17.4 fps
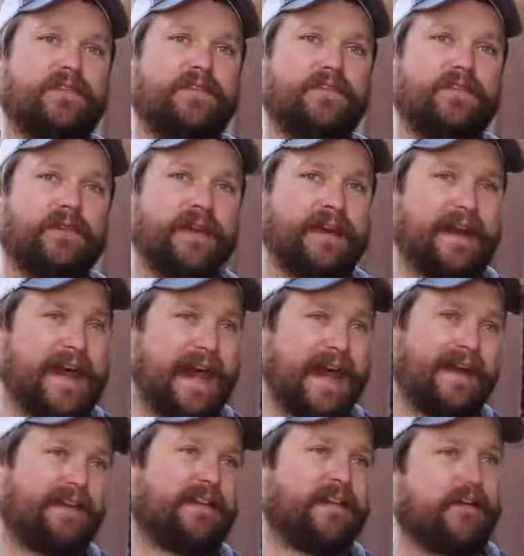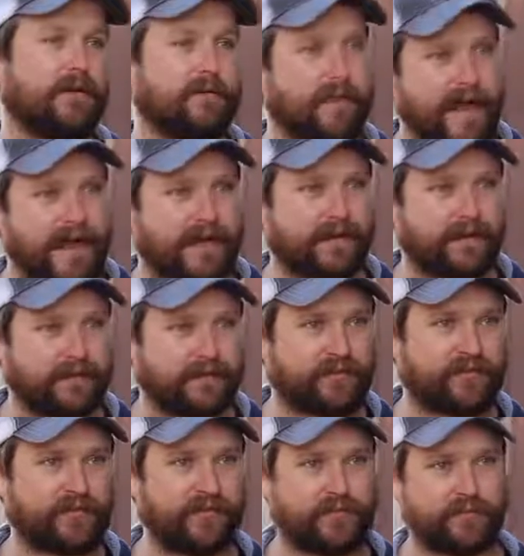You get added
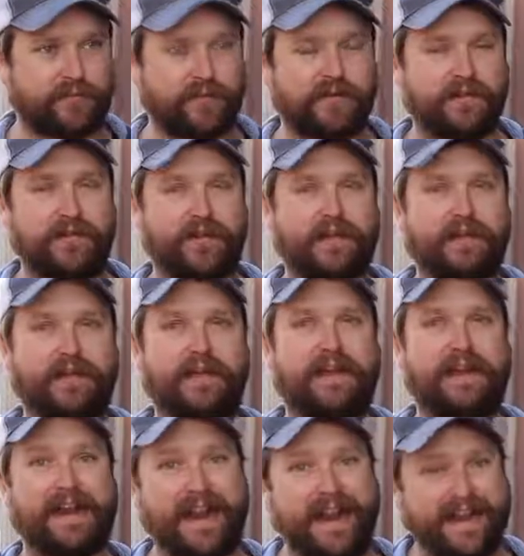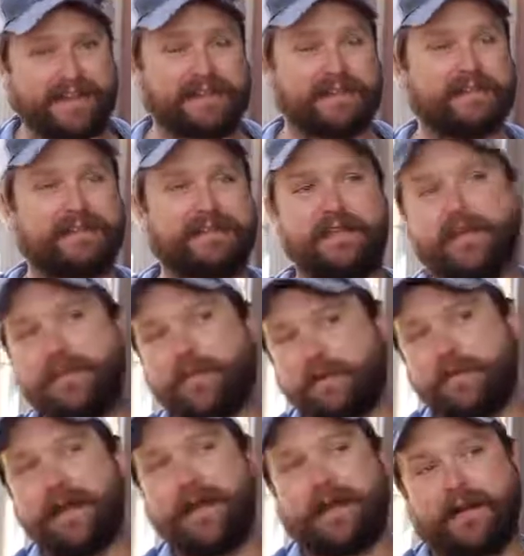aromatics. It really enhances the
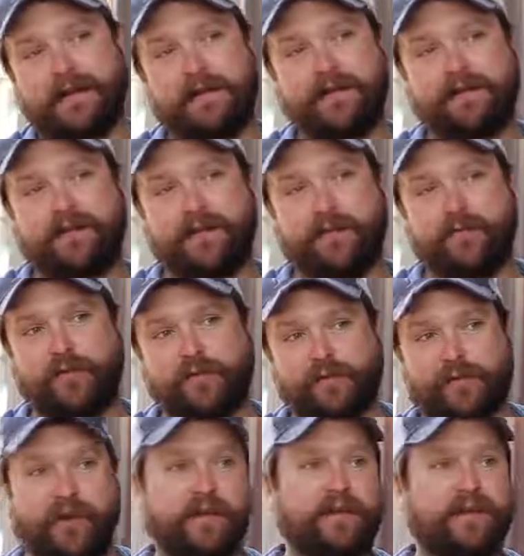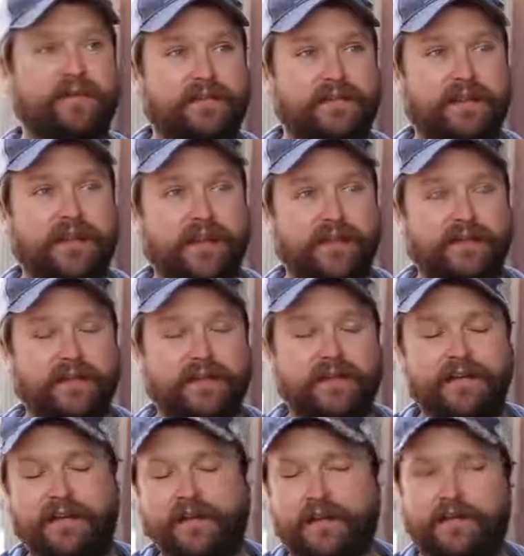aromatics of what's already there.
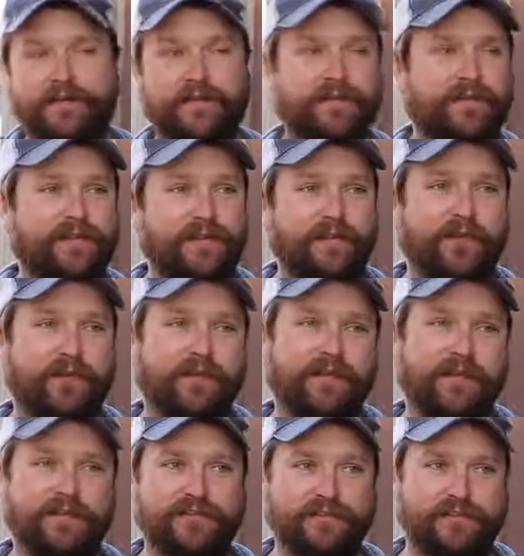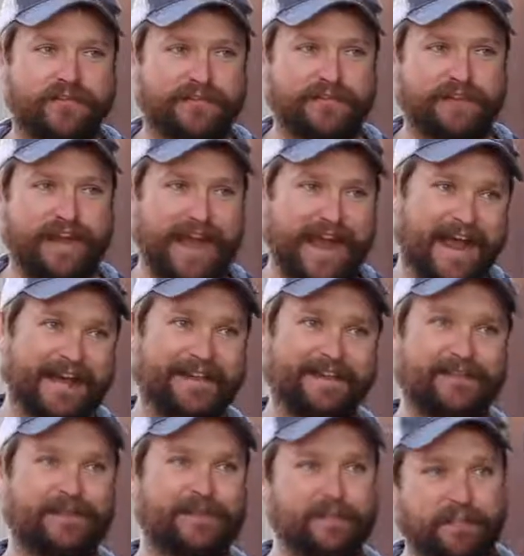I used to think whole cluster just
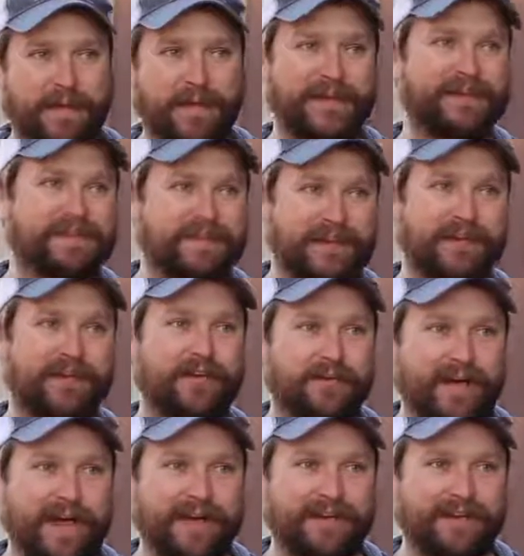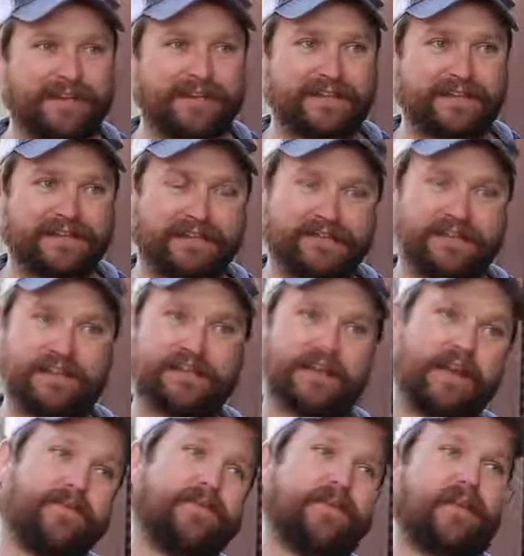added spice aromatics because there's a
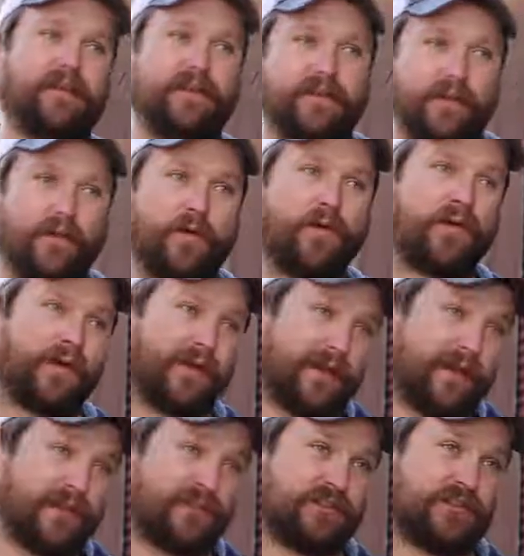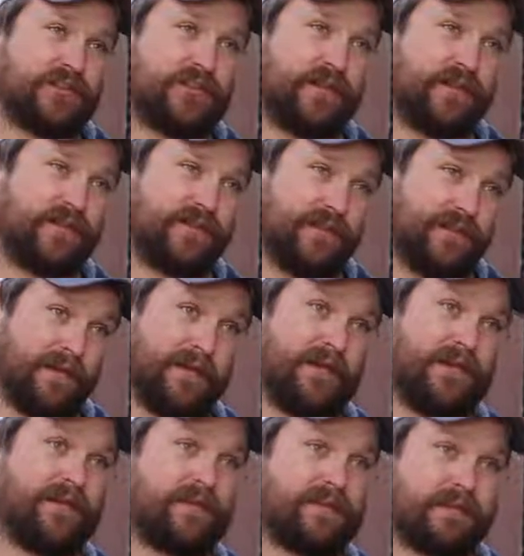definite correlation with
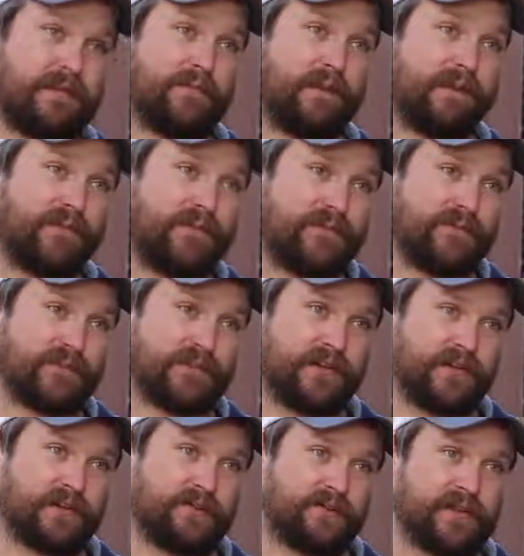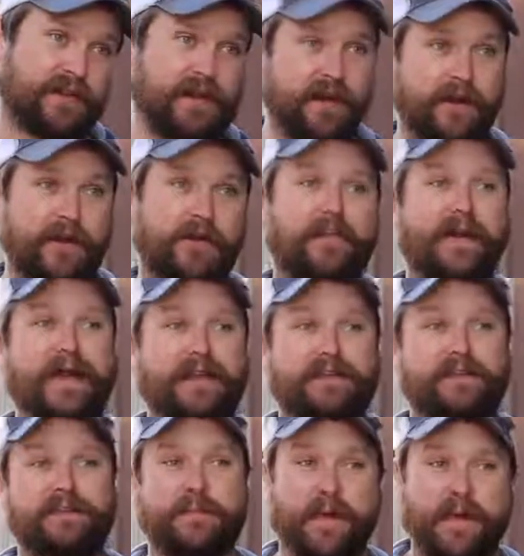stem inclusion and
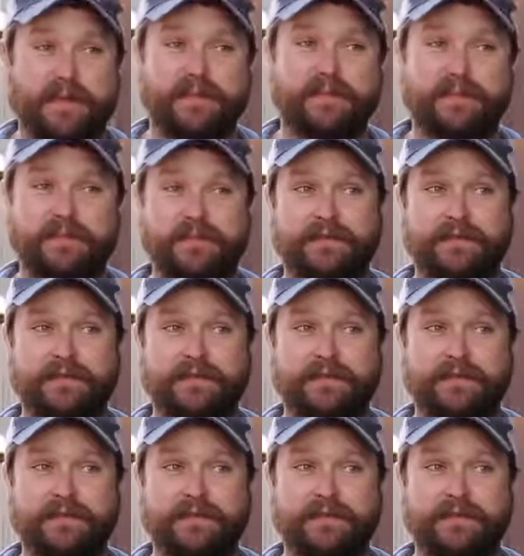aromatic spice.